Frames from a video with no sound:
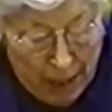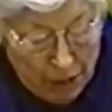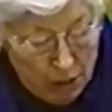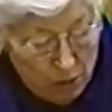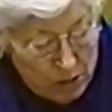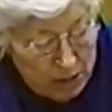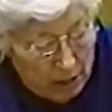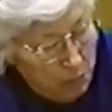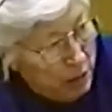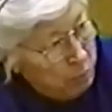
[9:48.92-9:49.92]
Nothing was
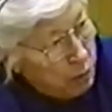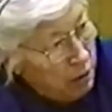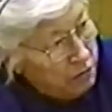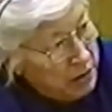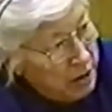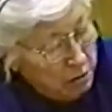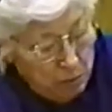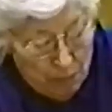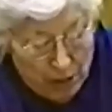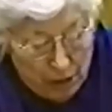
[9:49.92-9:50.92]
done about
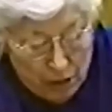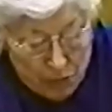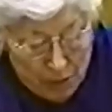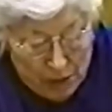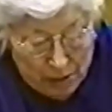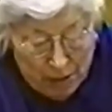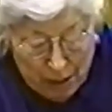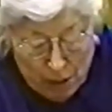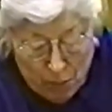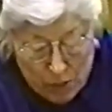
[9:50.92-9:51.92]
profit-hungry management.
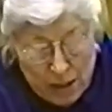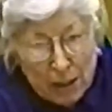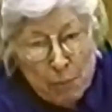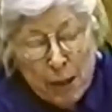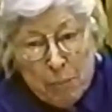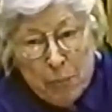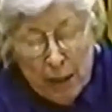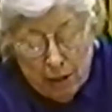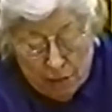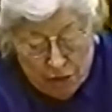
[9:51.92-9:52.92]
Nothing was done about
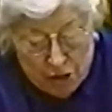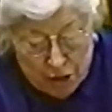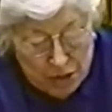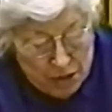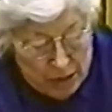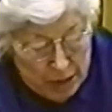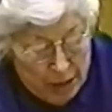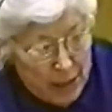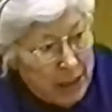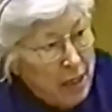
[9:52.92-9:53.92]
paid-off judges.
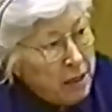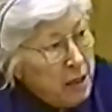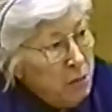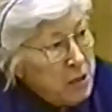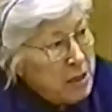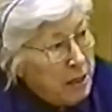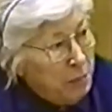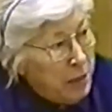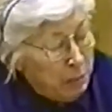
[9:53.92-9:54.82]
Nothing was done